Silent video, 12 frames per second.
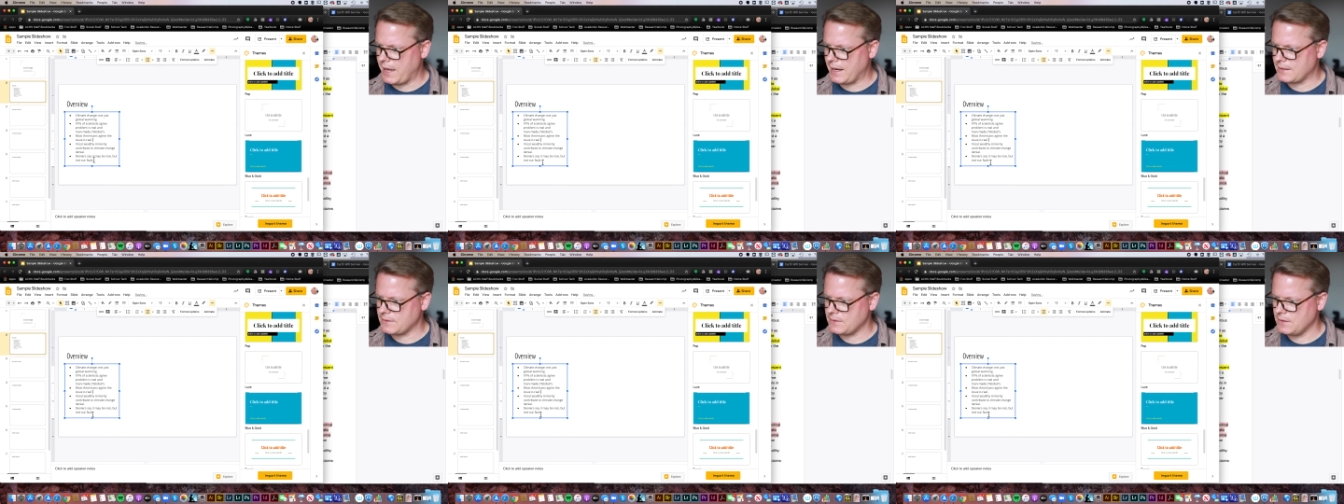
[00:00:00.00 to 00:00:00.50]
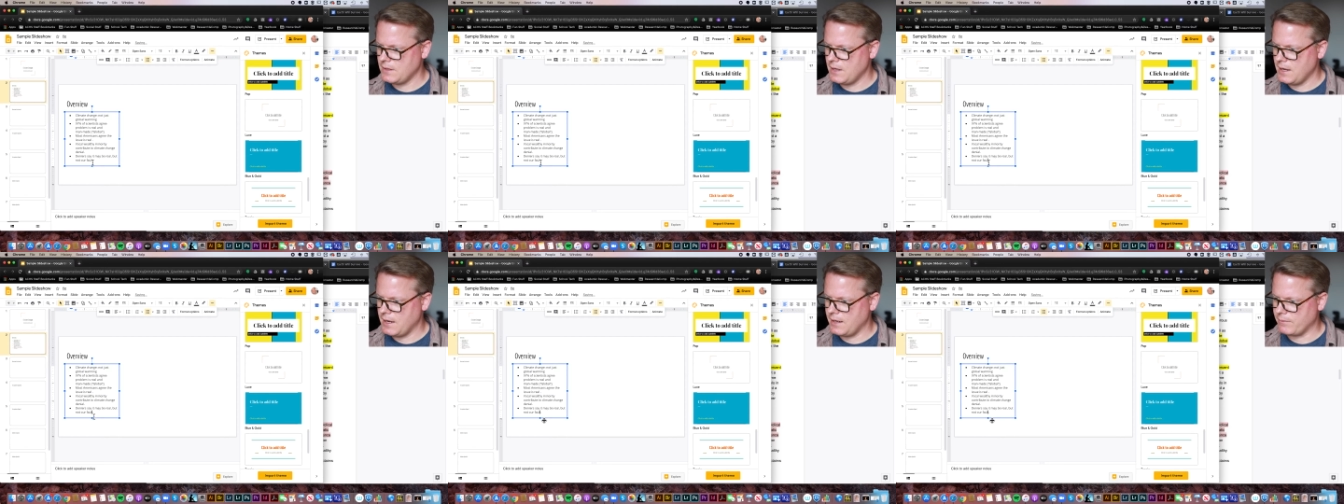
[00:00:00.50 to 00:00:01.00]
X.
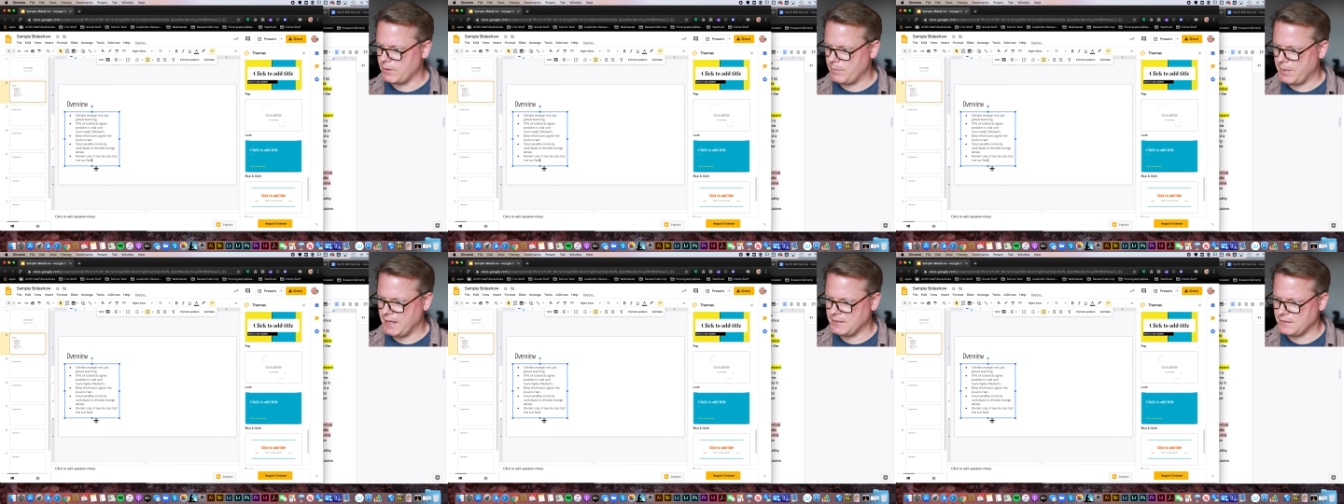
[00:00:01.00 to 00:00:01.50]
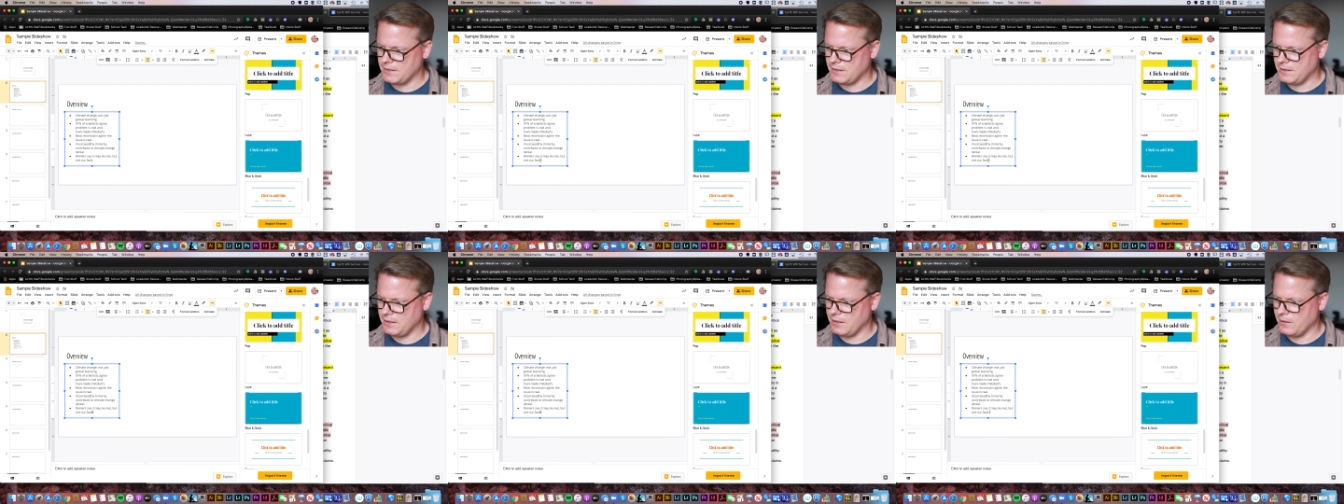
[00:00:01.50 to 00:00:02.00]
I'm going to paste it
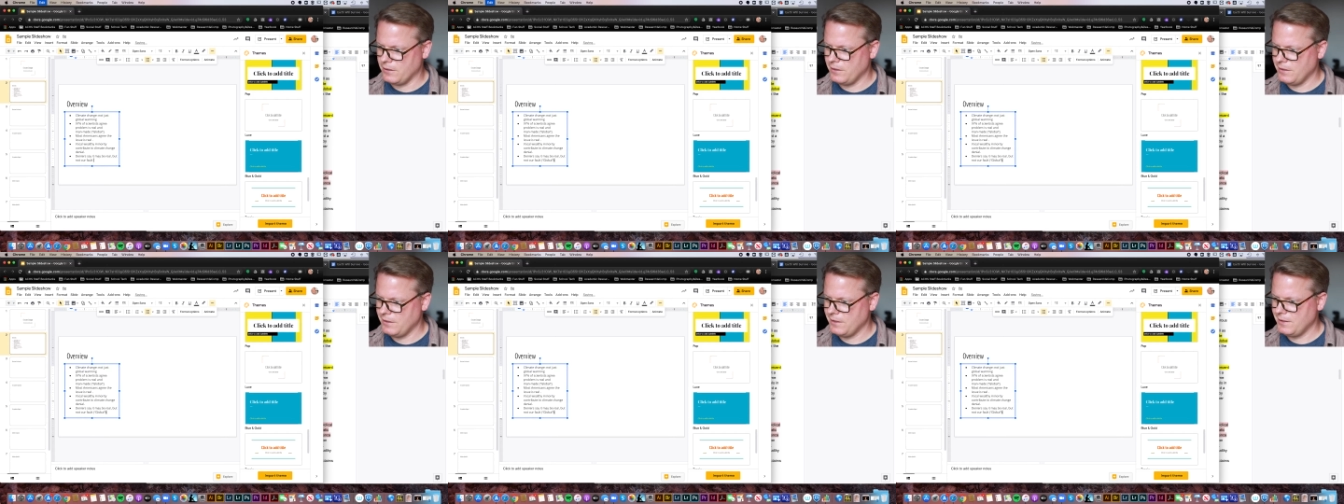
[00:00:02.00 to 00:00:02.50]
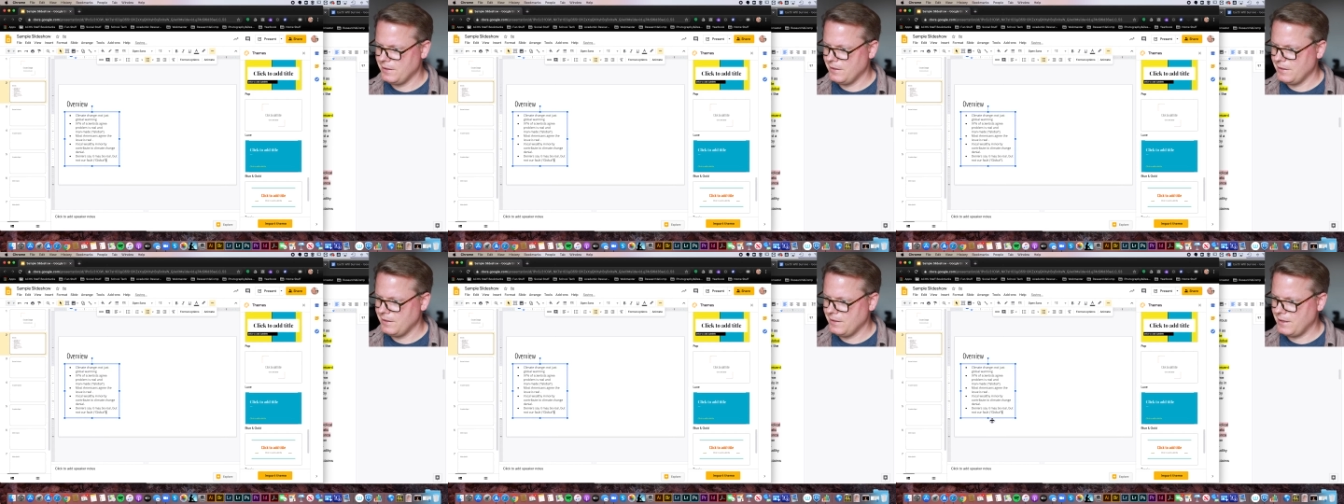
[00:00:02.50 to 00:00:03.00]
in here.
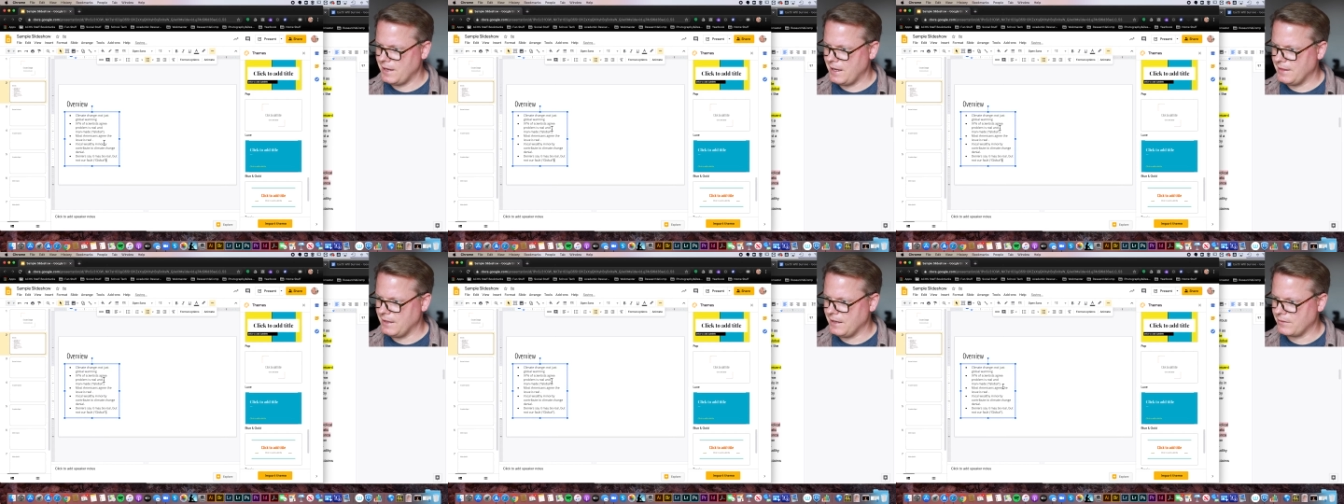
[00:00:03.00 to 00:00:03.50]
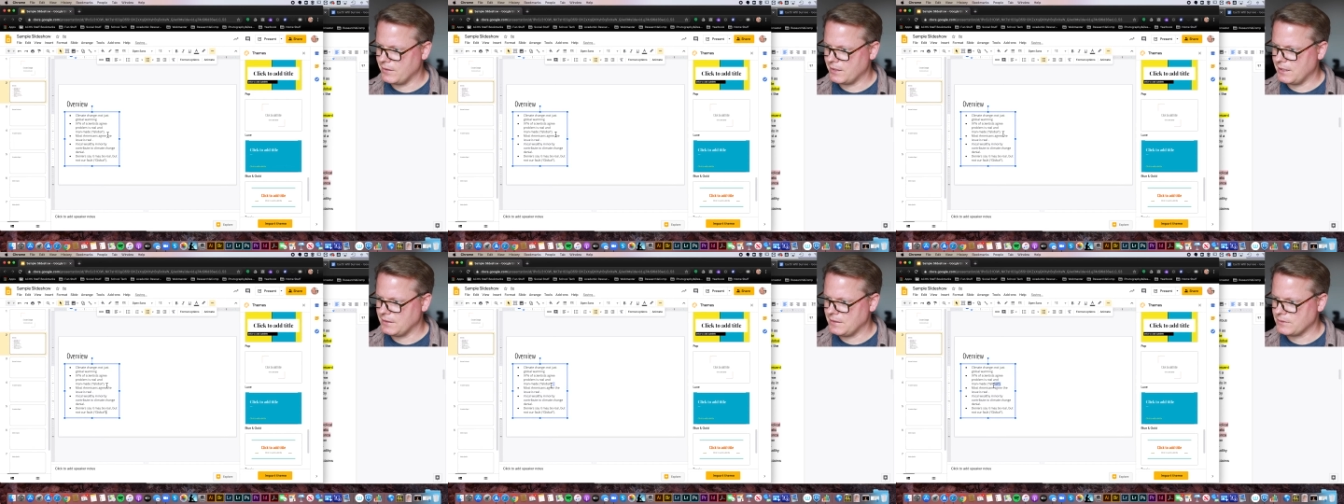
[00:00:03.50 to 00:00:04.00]
And then I'm going to
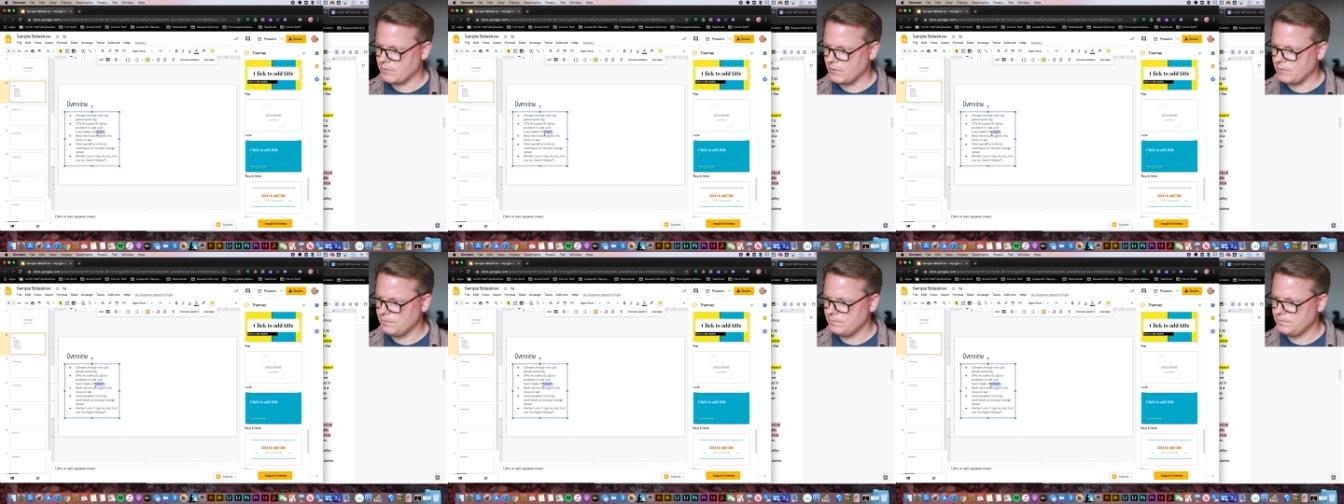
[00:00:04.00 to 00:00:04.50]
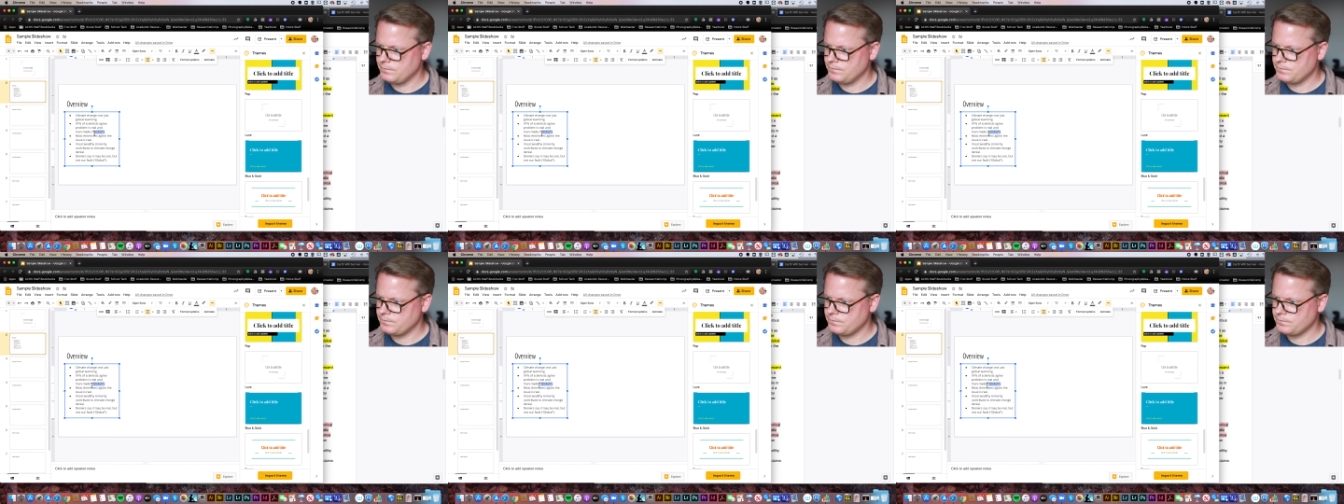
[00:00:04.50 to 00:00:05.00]
cut this one.
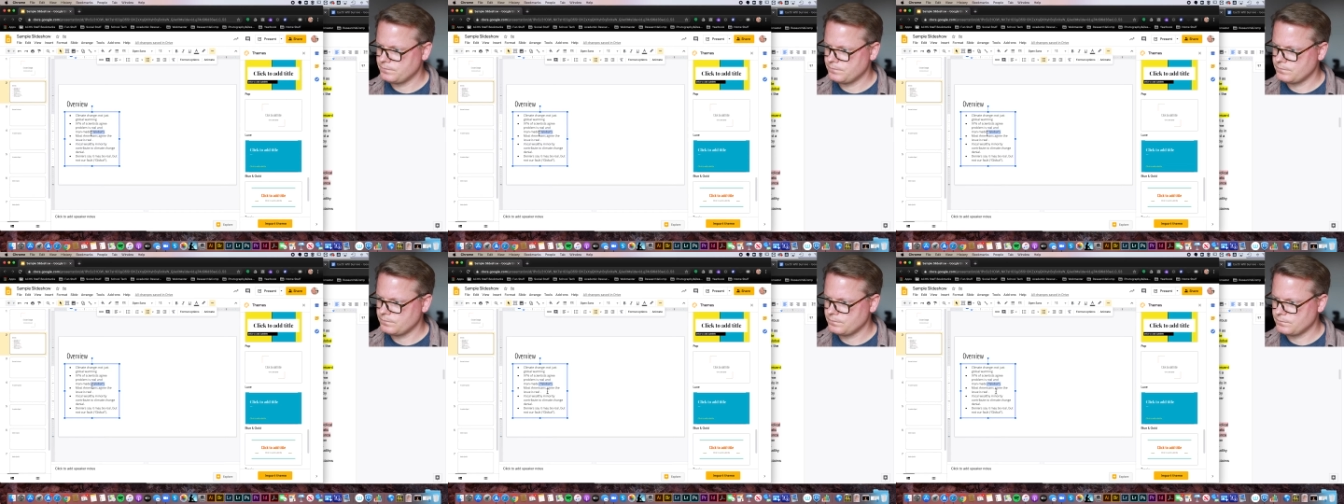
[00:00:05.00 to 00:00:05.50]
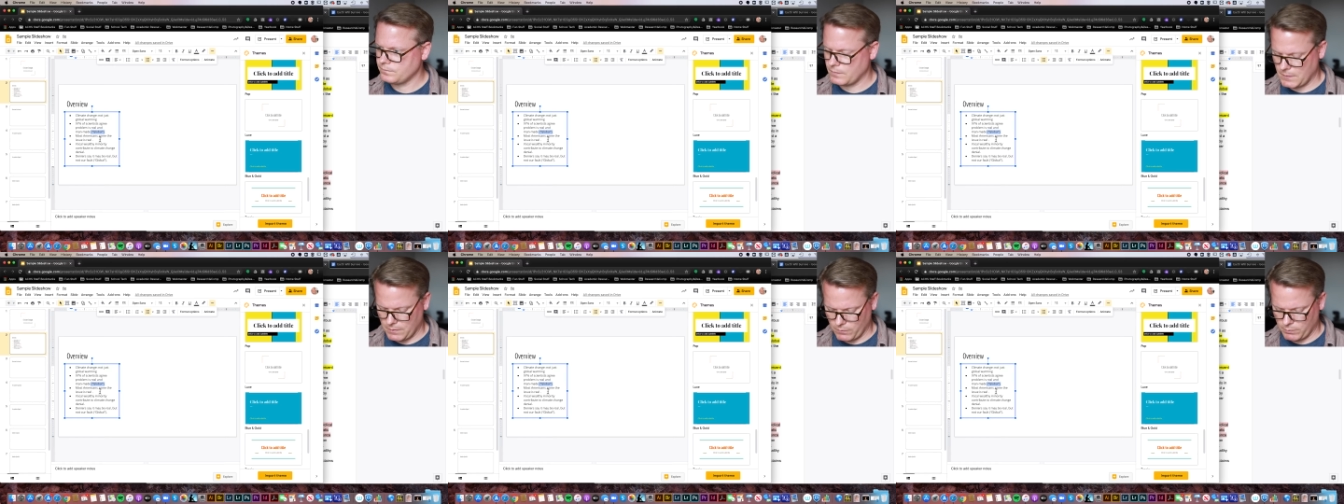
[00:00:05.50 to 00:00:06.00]

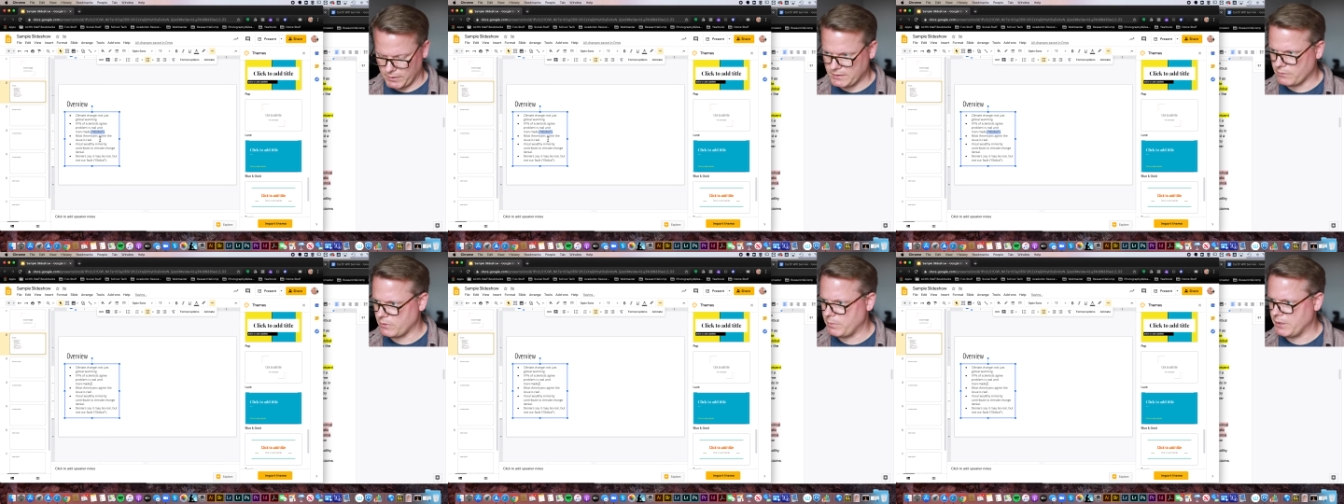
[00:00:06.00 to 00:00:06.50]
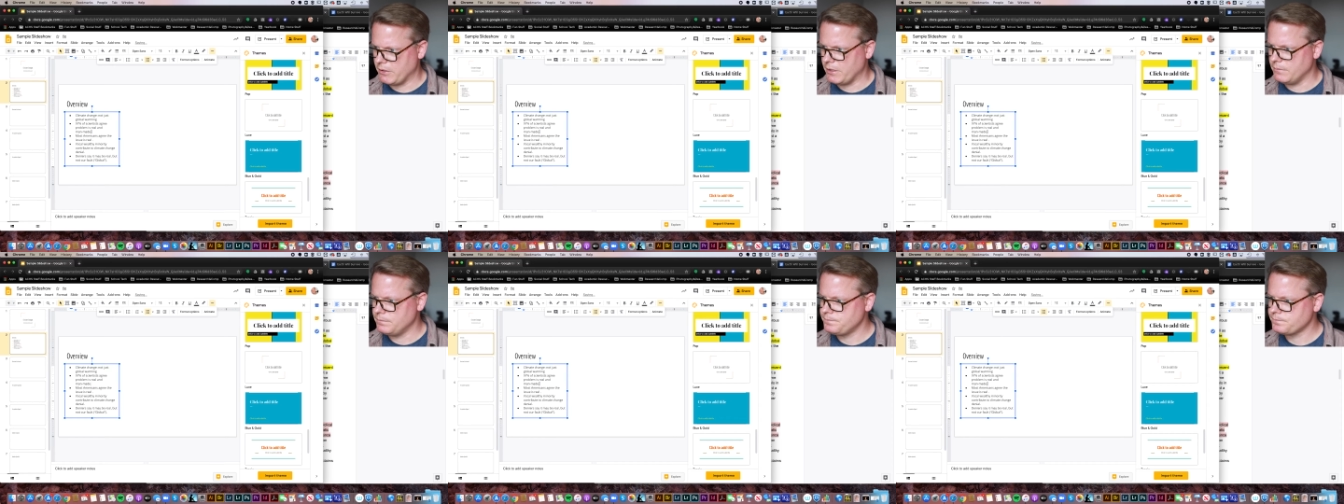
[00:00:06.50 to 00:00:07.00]
I'll replace it with a period.